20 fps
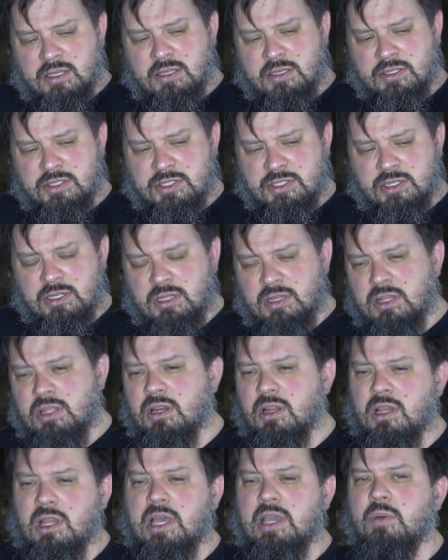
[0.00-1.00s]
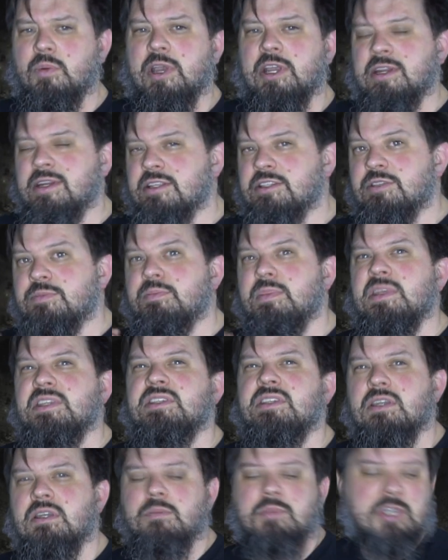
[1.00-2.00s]
still a little lightweight, and it's
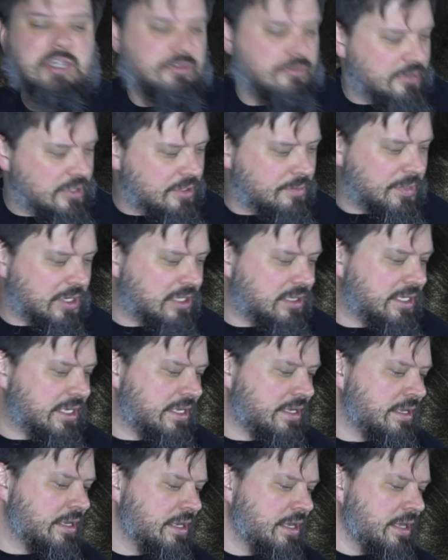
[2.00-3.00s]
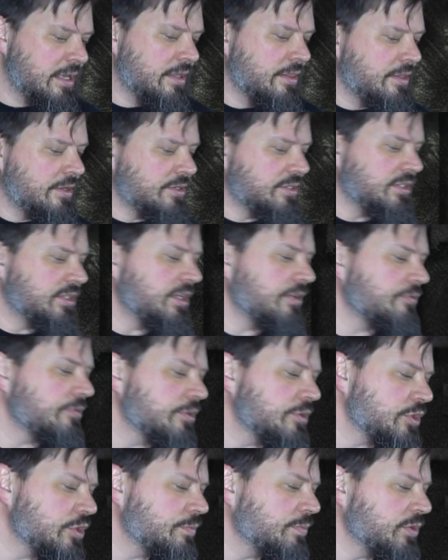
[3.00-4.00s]
missing a beat. Rhythmically, there's a
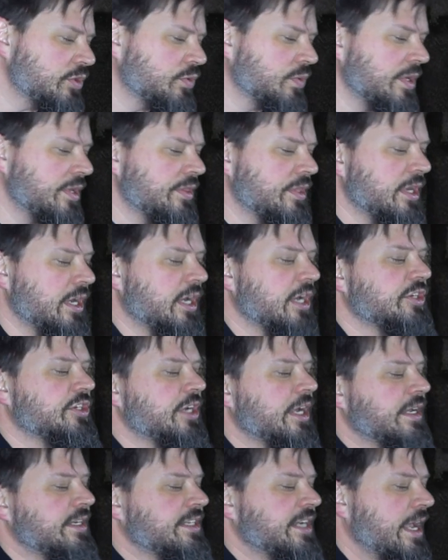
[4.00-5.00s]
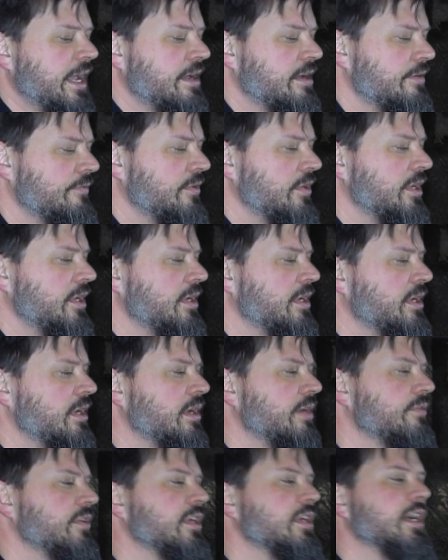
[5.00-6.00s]
difference between the ka-chack-chack of
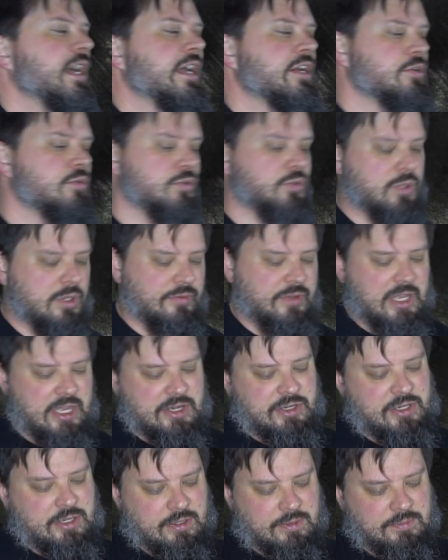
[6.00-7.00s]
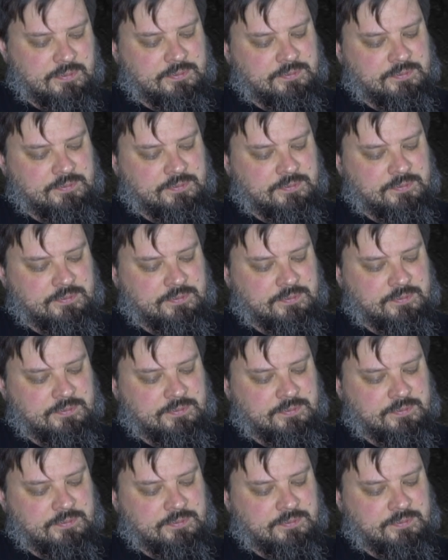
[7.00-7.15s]
a actual 12 gauge.